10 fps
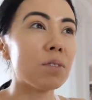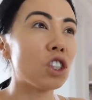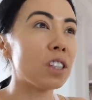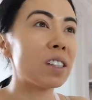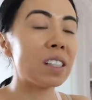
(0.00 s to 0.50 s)

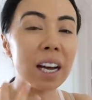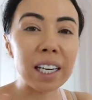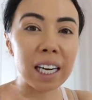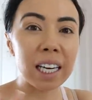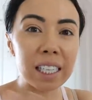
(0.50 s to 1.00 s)
just
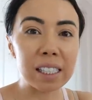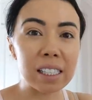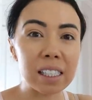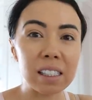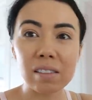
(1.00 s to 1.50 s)

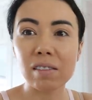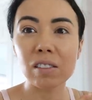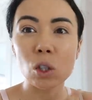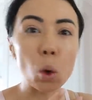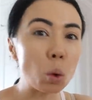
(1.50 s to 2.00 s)
sun-kissed
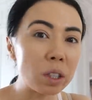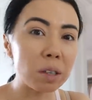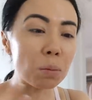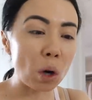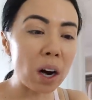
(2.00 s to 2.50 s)

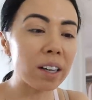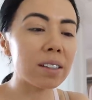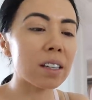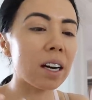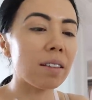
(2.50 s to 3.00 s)
golden
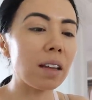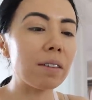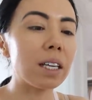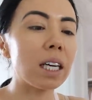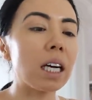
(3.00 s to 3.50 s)
bronze, and I
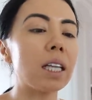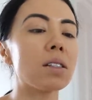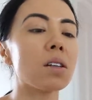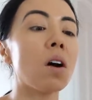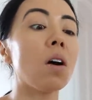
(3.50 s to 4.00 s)
love it, and
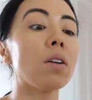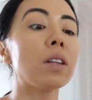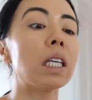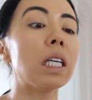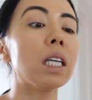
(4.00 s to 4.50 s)
it's
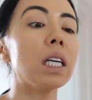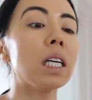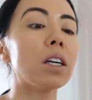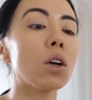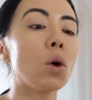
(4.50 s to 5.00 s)
called
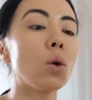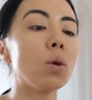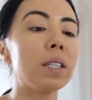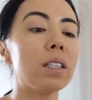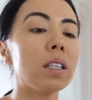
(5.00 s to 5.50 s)
the
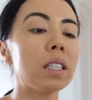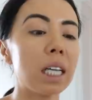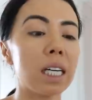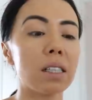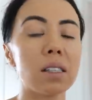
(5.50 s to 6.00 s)
Gold
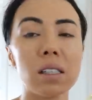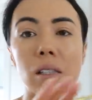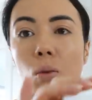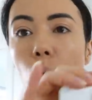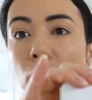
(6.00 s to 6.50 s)

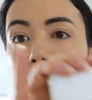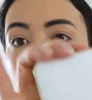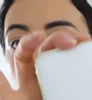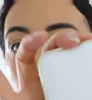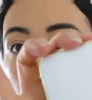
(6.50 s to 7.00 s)
Dust one.